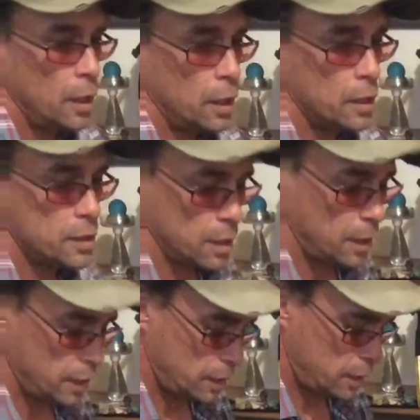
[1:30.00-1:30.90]
is
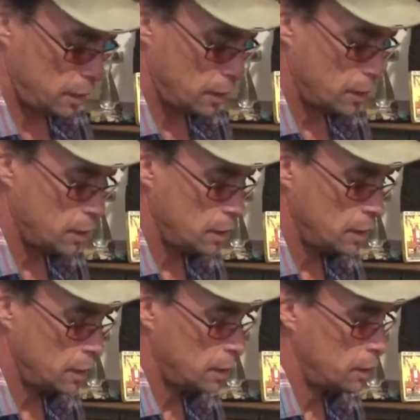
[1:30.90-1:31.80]
like here.
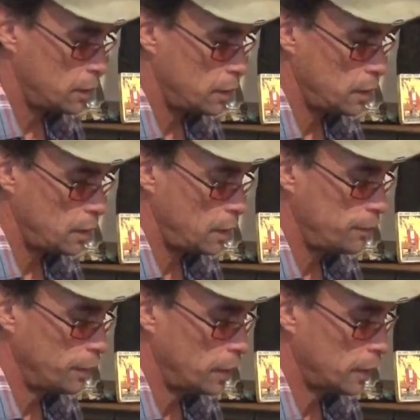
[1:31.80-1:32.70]
You know, I
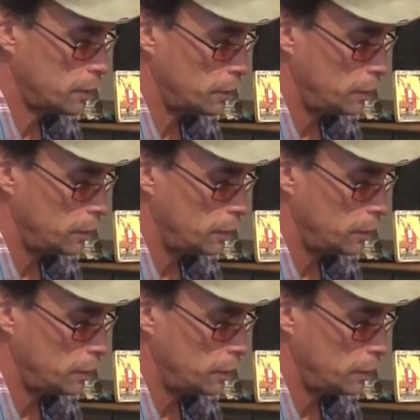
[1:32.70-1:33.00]
feel like